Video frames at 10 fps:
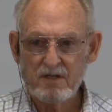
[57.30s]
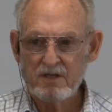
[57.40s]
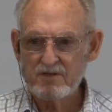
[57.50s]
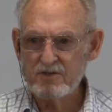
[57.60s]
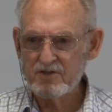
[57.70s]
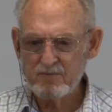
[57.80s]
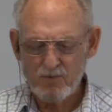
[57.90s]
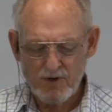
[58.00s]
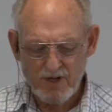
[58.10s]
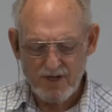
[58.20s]
So this
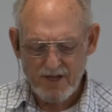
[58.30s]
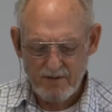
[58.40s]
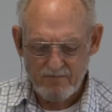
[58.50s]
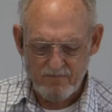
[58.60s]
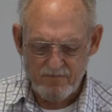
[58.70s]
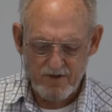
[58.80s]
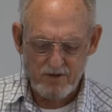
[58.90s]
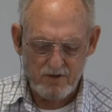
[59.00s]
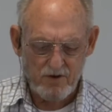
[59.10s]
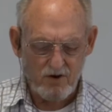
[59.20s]
morning, let him
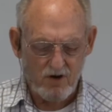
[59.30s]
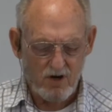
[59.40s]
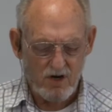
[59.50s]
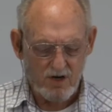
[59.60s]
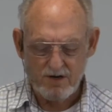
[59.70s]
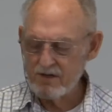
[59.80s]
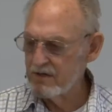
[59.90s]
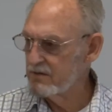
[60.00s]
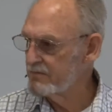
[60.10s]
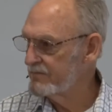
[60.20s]
fill your heart
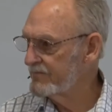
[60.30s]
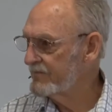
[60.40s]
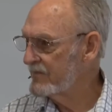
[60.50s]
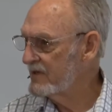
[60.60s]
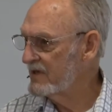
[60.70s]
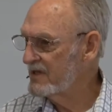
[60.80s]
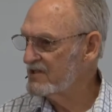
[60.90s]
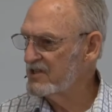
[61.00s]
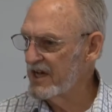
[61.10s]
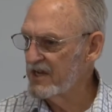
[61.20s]
and
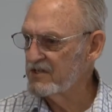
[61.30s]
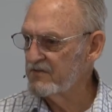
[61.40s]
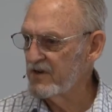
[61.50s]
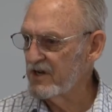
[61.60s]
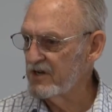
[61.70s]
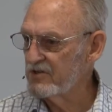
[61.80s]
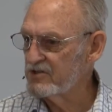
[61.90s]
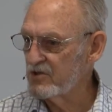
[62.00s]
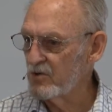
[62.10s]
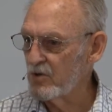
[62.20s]
satisfy your
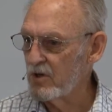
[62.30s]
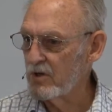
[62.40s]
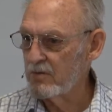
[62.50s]
soul.